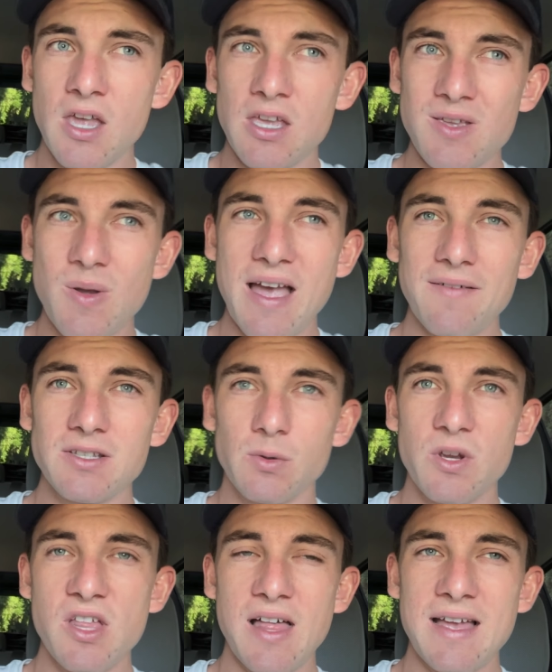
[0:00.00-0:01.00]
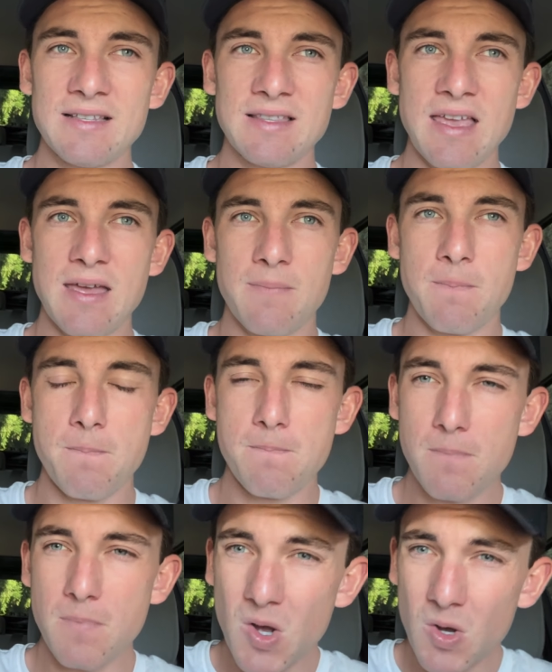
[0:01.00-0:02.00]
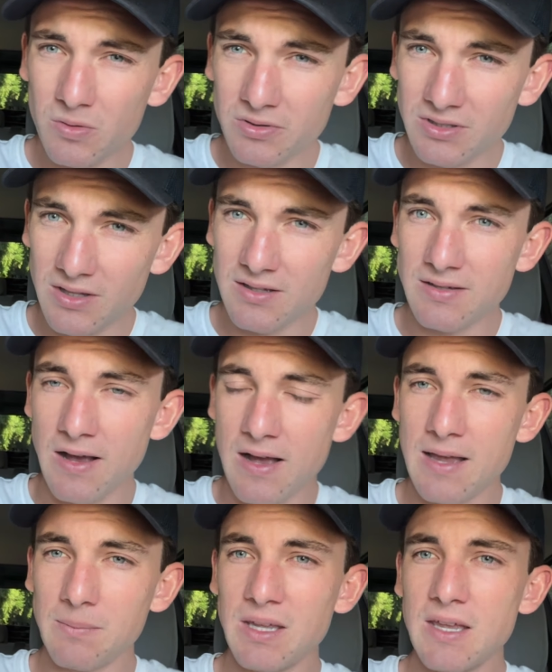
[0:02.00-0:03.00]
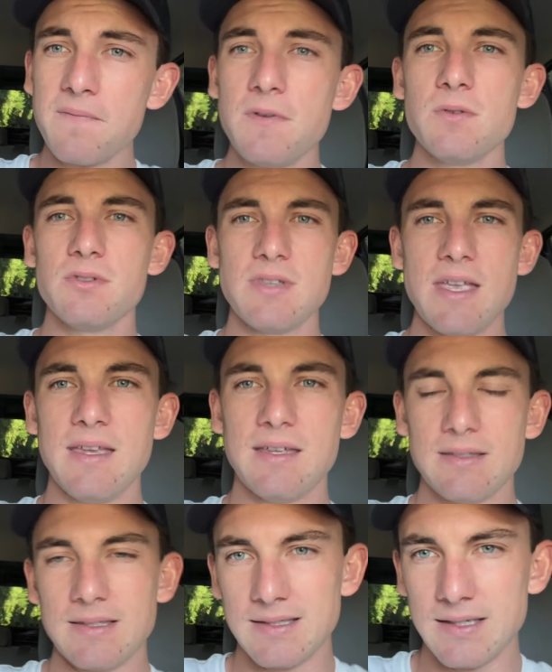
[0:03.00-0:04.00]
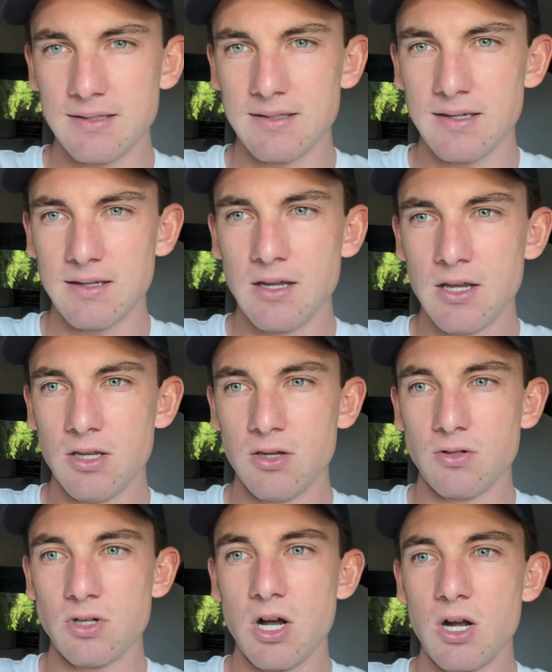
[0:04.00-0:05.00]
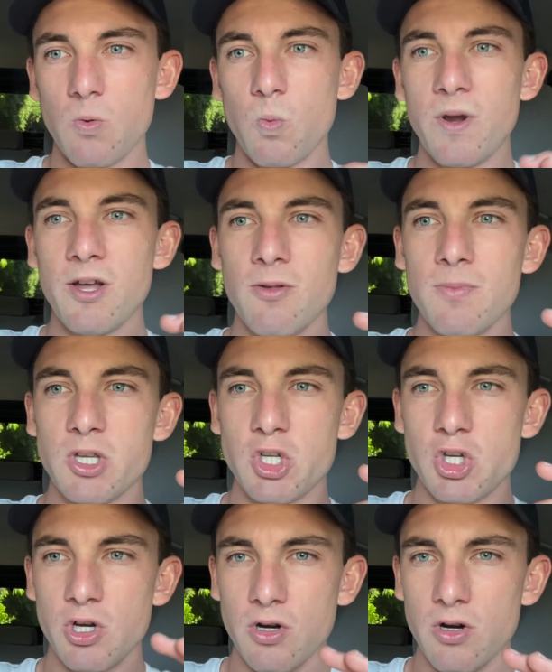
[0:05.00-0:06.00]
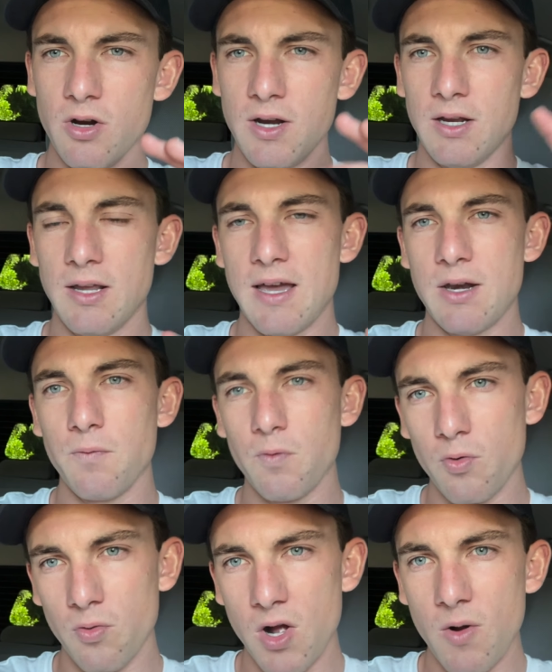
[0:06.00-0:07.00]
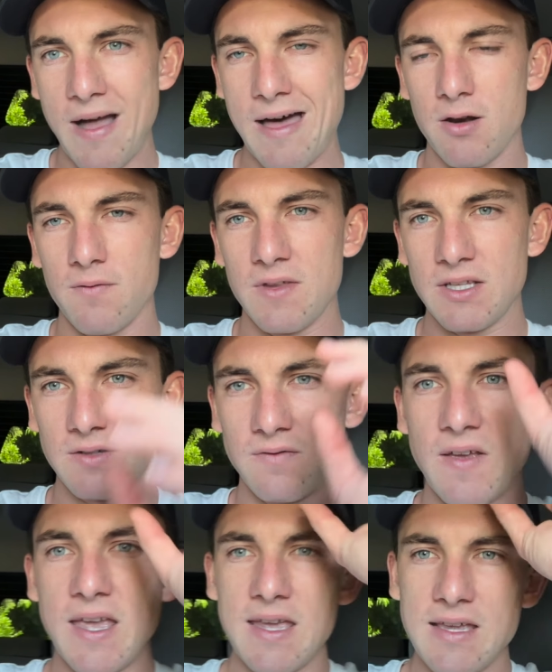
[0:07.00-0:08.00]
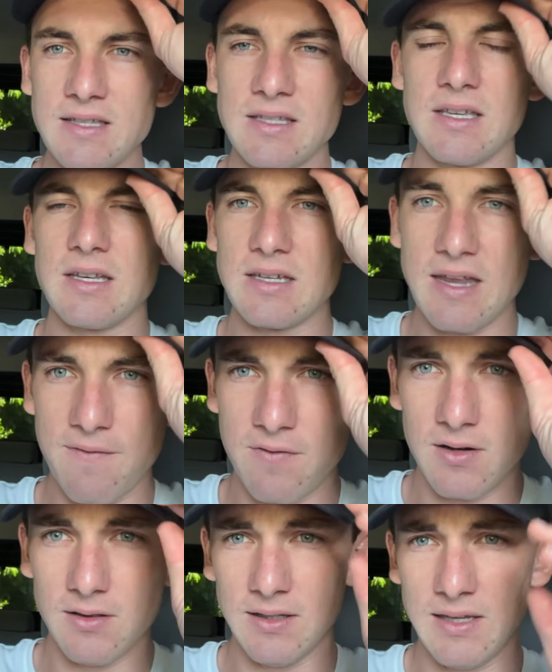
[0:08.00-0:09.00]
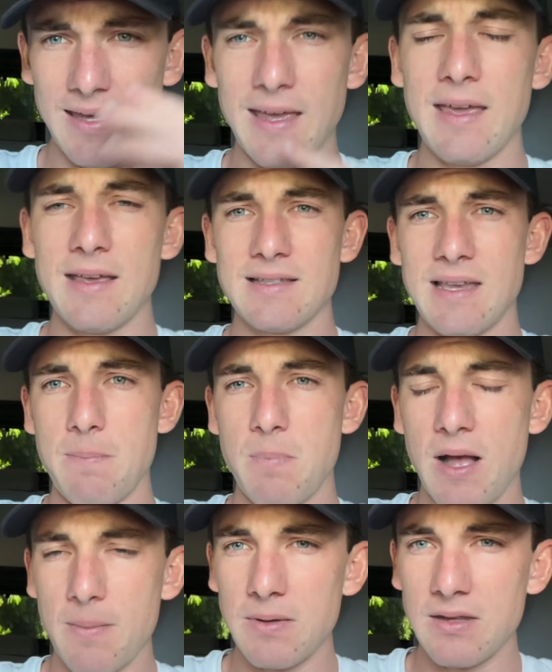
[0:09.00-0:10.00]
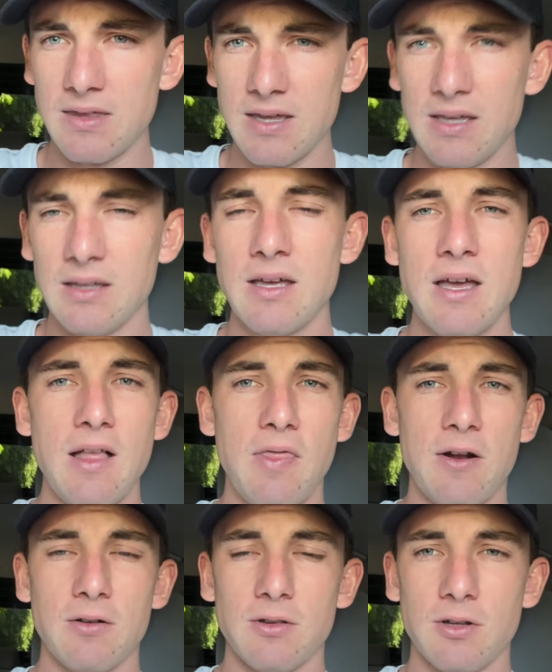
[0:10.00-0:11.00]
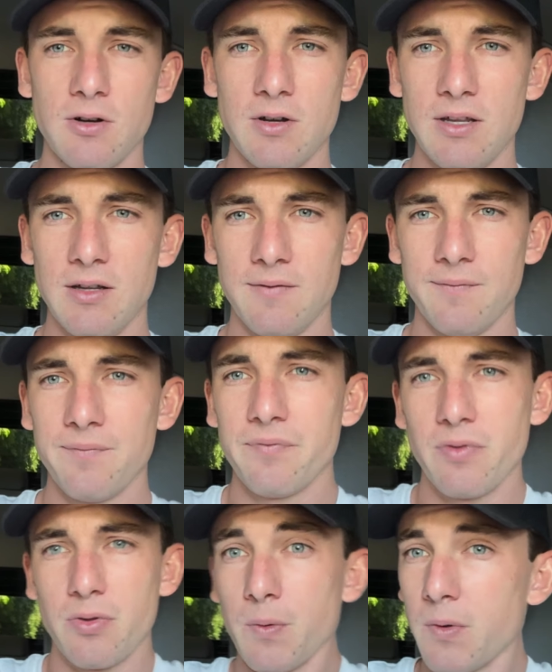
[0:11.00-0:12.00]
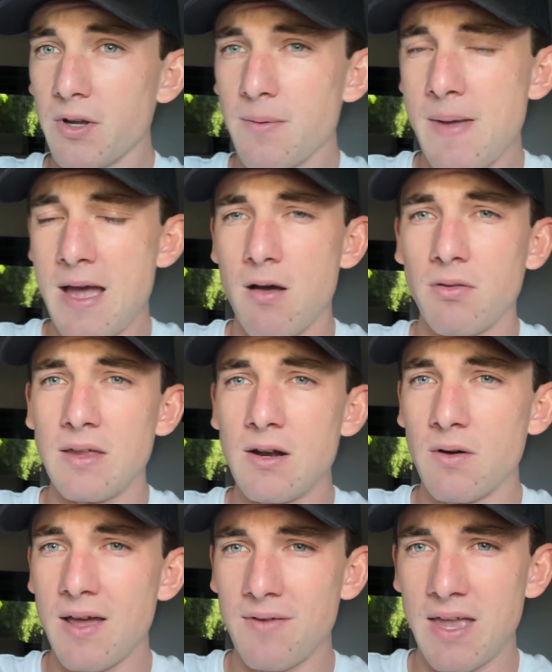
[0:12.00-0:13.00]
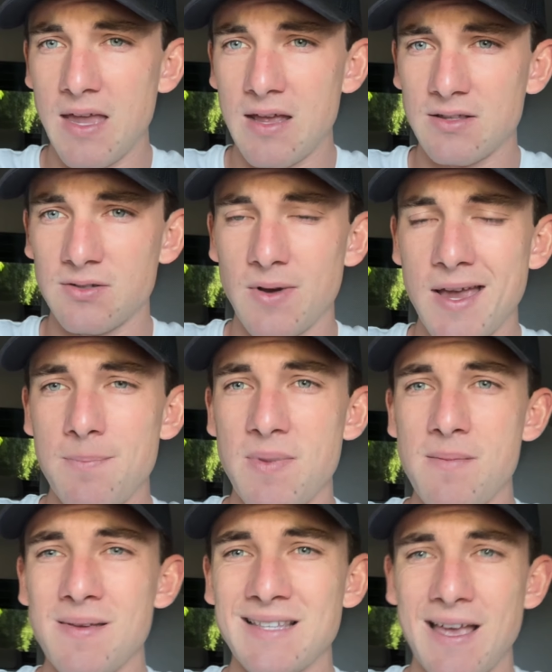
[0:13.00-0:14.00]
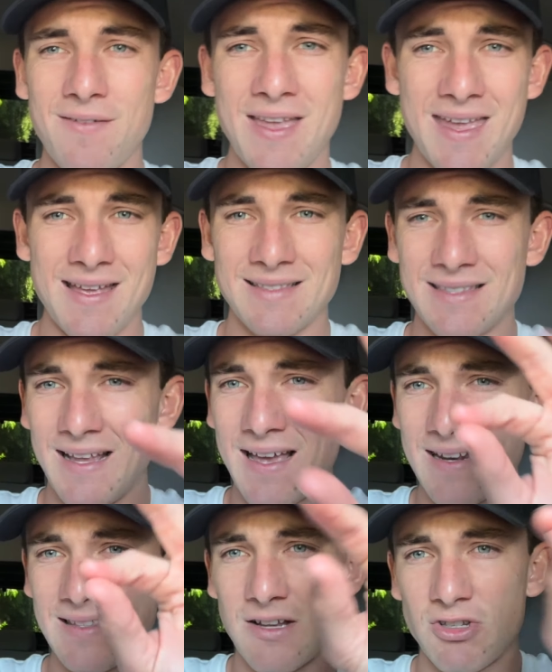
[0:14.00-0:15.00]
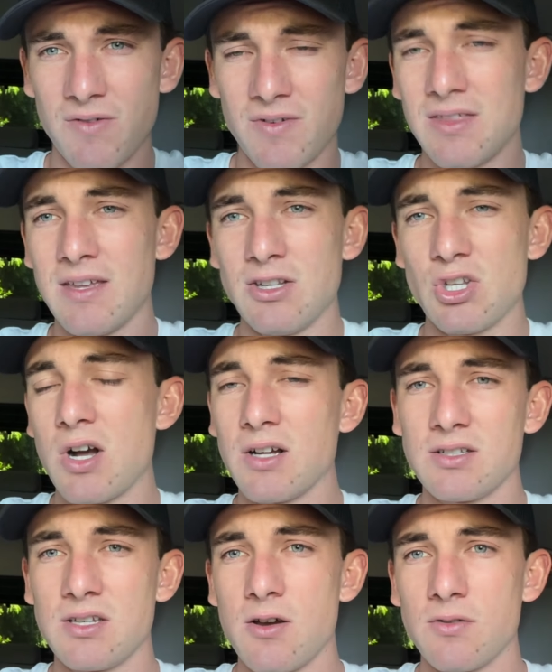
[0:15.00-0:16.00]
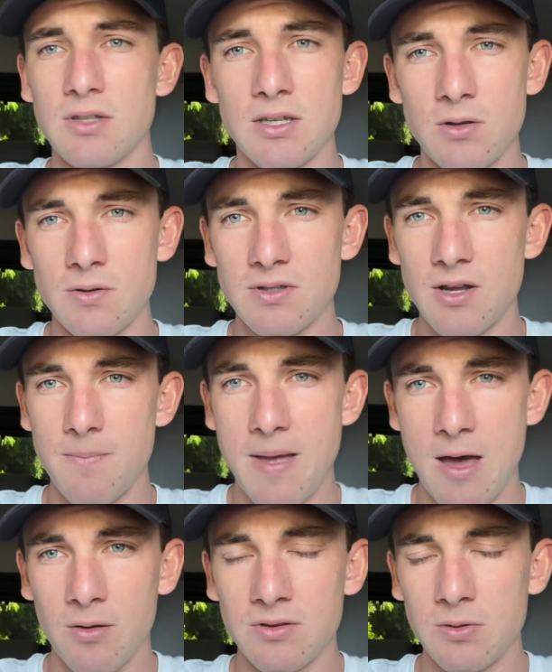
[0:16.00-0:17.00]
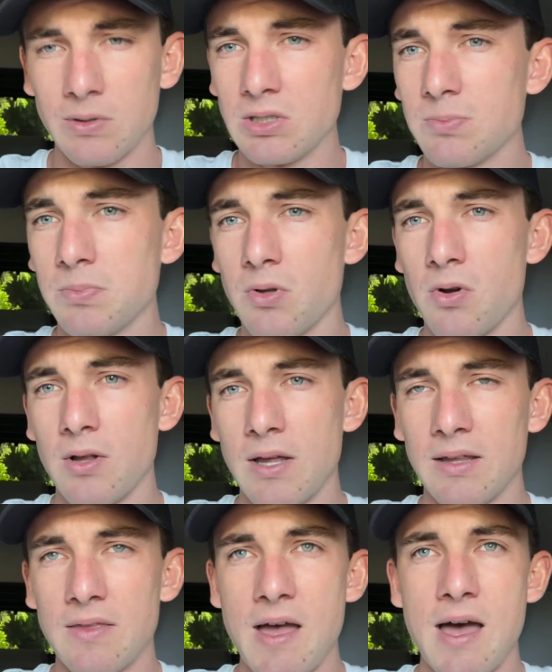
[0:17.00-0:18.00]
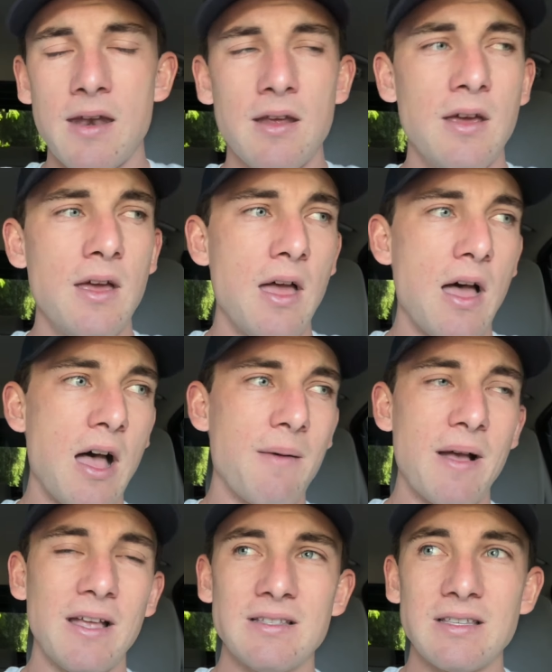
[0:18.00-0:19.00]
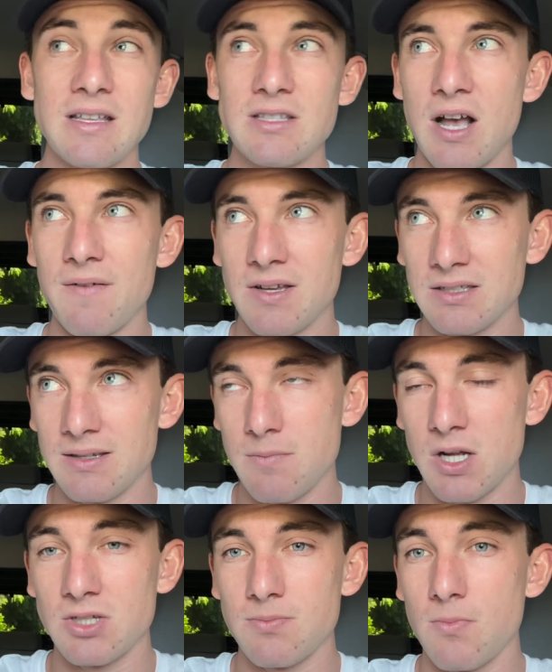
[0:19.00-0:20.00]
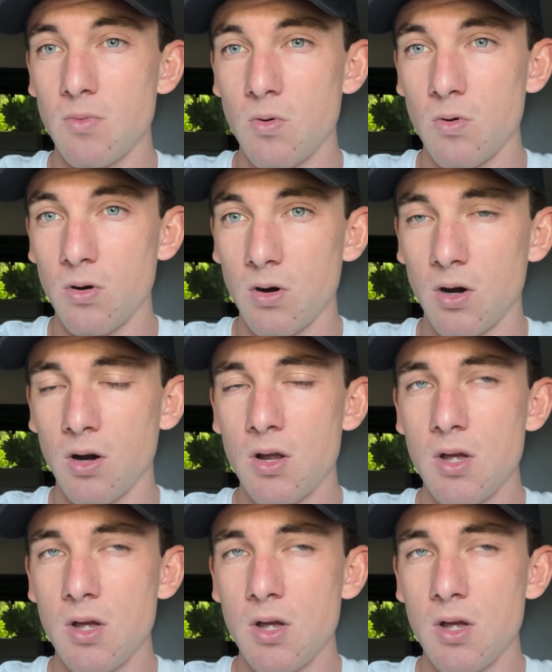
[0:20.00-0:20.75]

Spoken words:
you have to realize that most of the time, if you stay consistent, your dog will mature and kind of grow out of this phase. It definitely is a puppy thing. They're learning through their mouth. They don't have hands, right? Babies have hands. They kind of touch everything. Dogs don't. They use their mouth to explore like that. It's obviously much more,